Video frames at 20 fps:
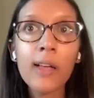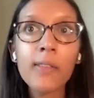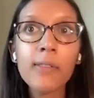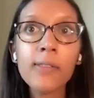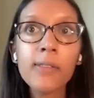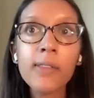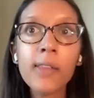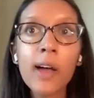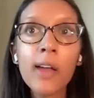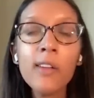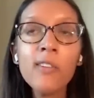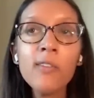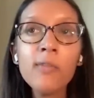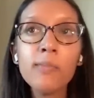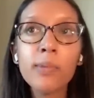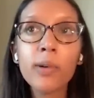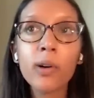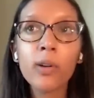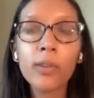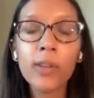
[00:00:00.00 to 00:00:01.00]
instead
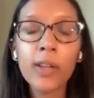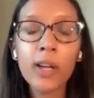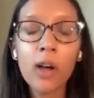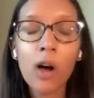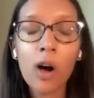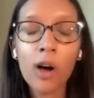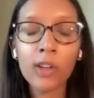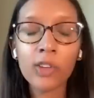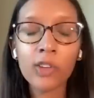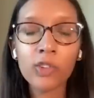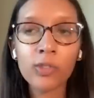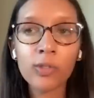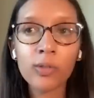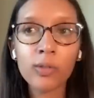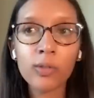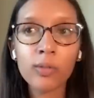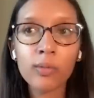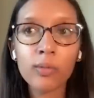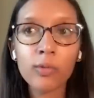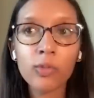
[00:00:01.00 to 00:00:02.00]
of building on
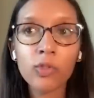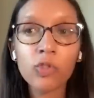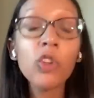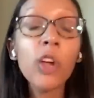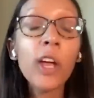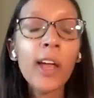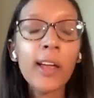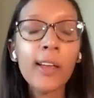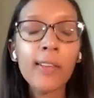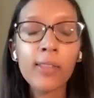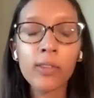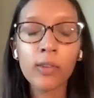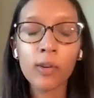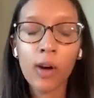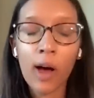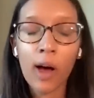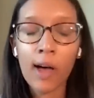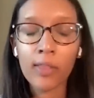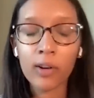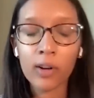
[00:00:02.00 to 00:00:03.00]
chains
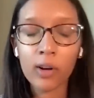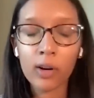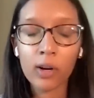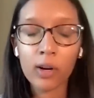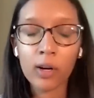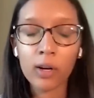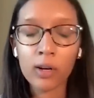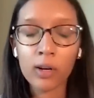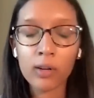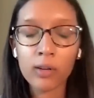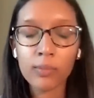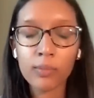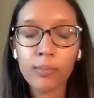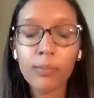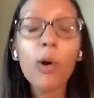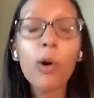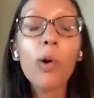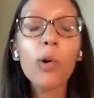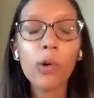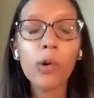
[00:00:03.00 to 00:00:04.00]
or other
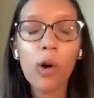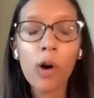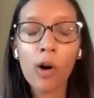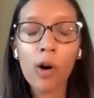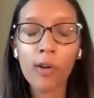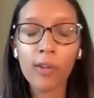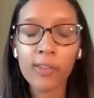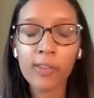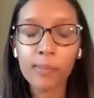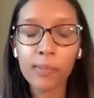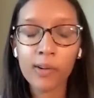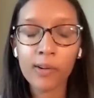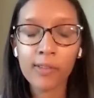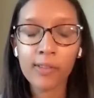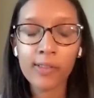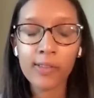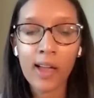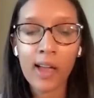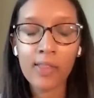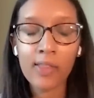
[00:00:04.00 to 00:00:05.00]
protocols per
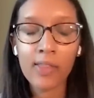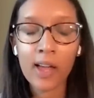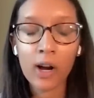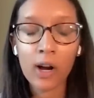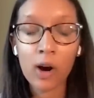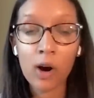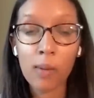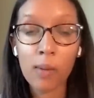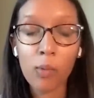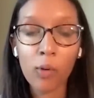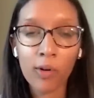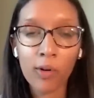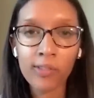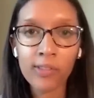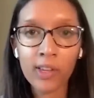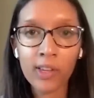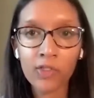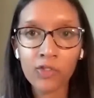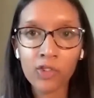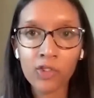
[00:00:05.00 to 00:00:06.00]
se that are more
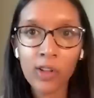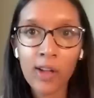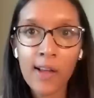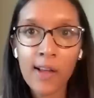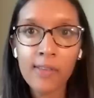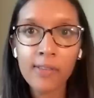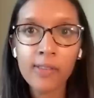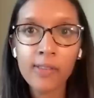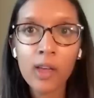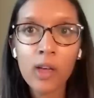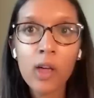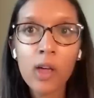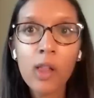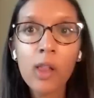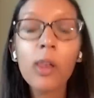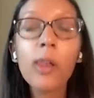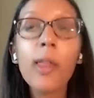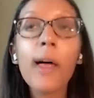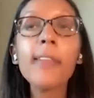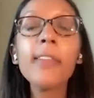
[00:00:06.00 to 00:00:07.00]
centralized,
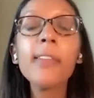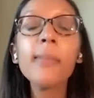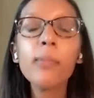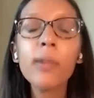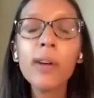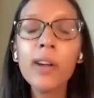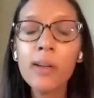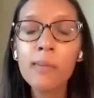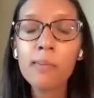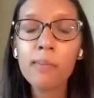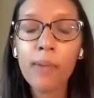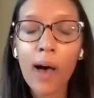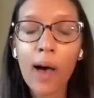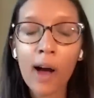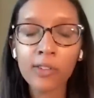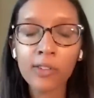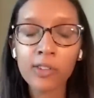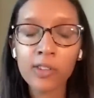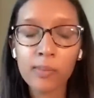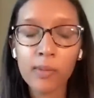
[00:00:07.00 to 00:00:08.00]
let's bring it
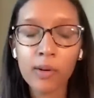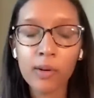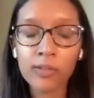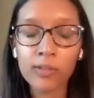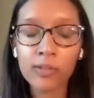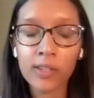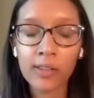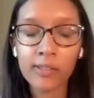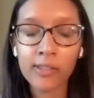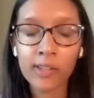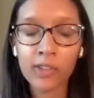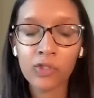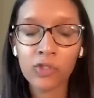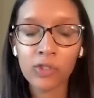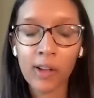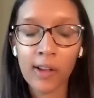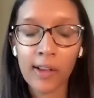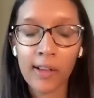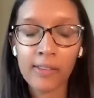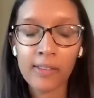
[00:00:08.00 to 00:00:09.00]
back to the most
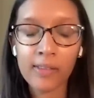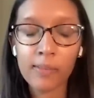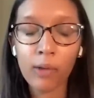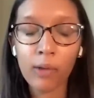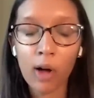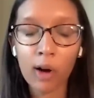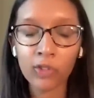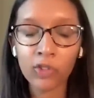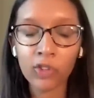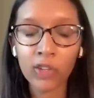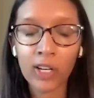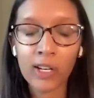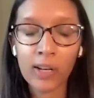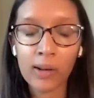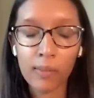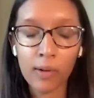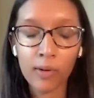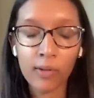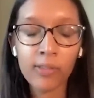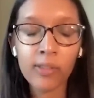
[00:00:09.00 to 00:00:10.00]
decentralized blockchain
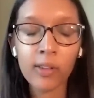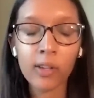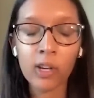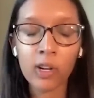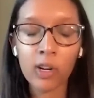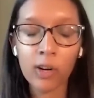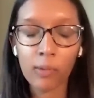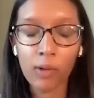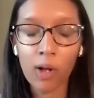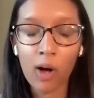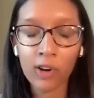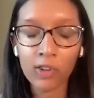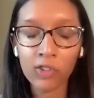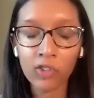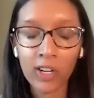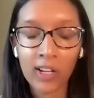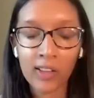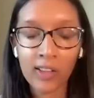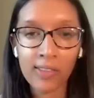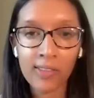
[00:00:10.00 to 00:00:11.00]
and most secure
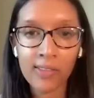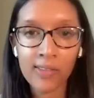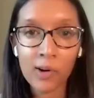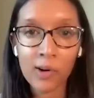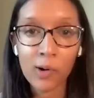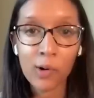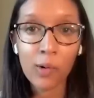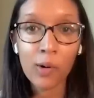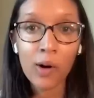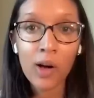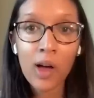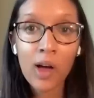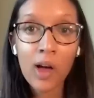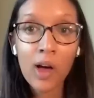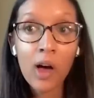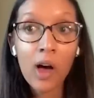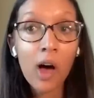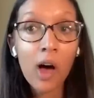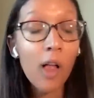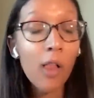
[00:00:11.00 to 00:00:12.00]
blockchain. So
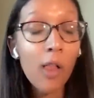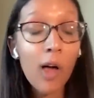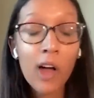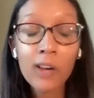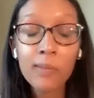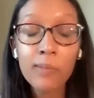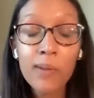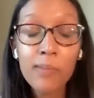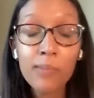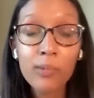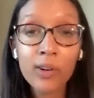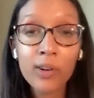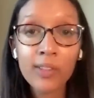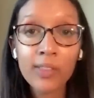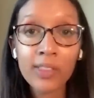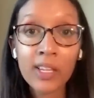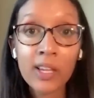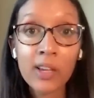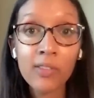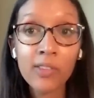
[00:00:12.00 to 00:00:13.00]
a lot of people
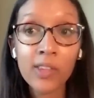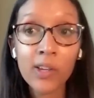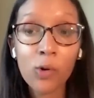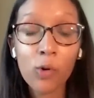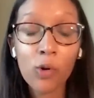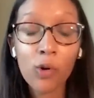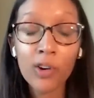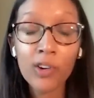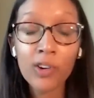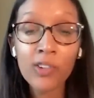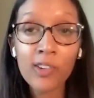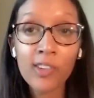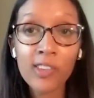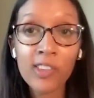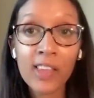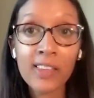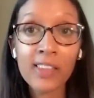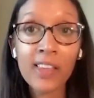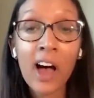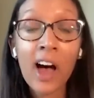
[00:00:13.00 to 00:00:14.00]
are using ordinals
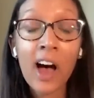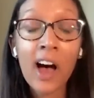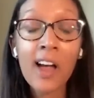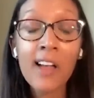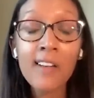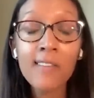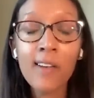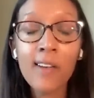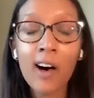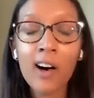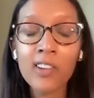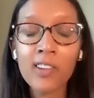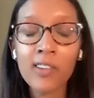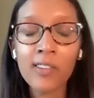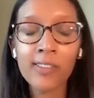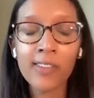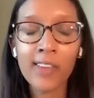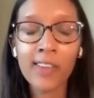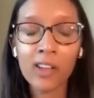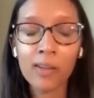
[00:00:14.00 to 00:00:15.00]
as high
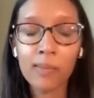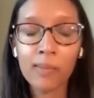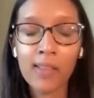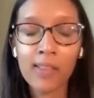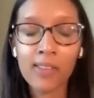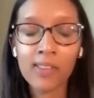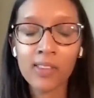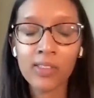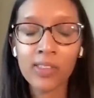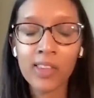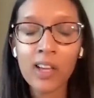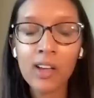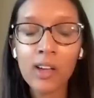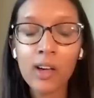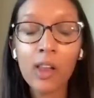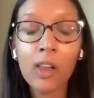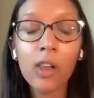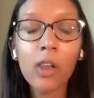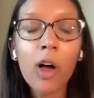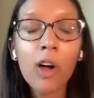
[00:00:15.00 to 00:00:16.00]
value settlements. So
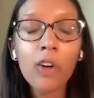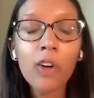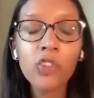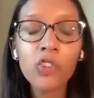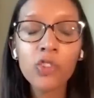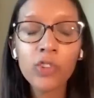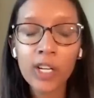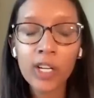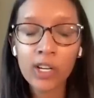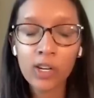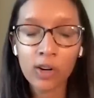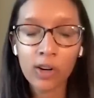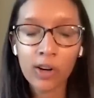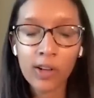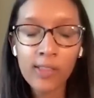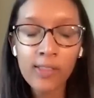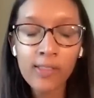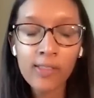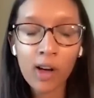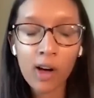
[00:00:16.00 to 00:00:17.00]
think luxury
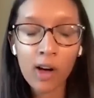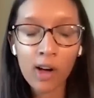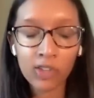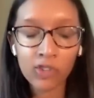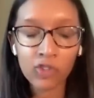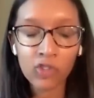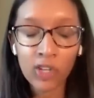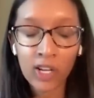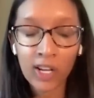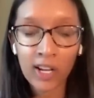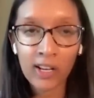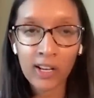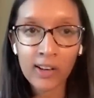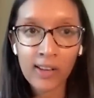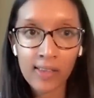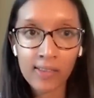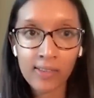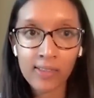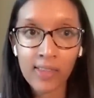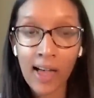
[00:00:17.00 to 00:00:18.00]
goods on chain
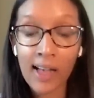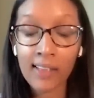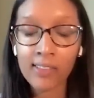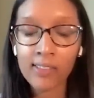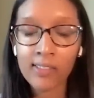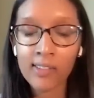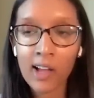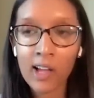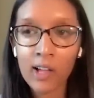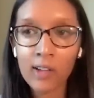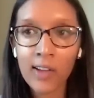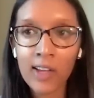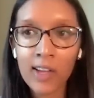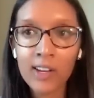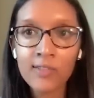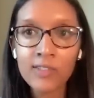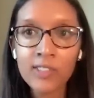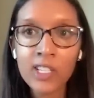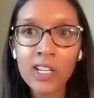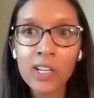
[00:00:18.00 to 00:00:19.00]
as that style of
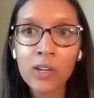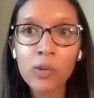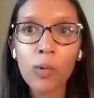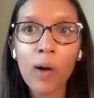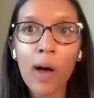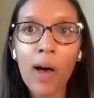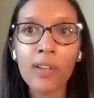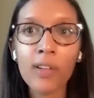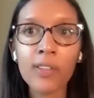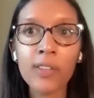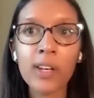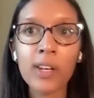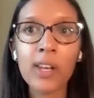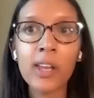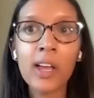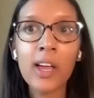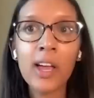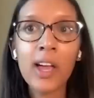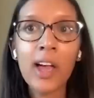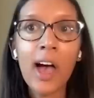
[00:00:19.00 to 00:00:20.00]
NFT rather than
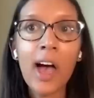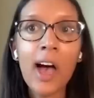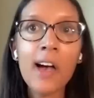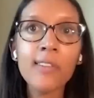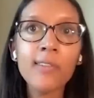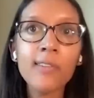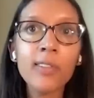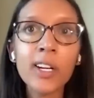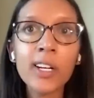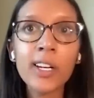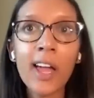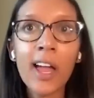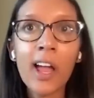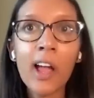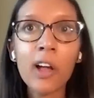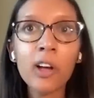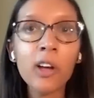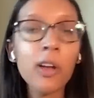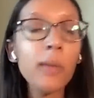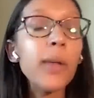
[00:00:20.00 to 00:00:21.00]

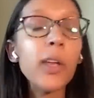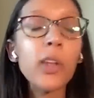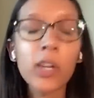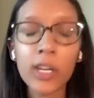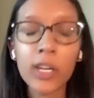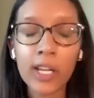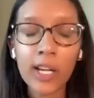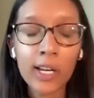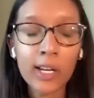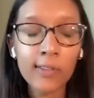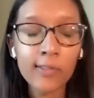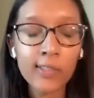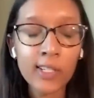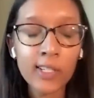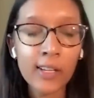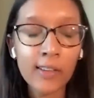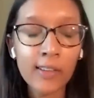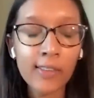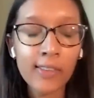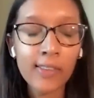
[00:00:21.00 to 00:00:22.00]
everyday community
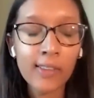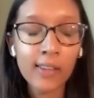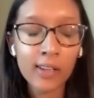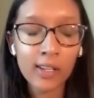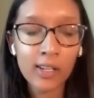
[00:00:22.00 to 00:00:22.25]
NFTs.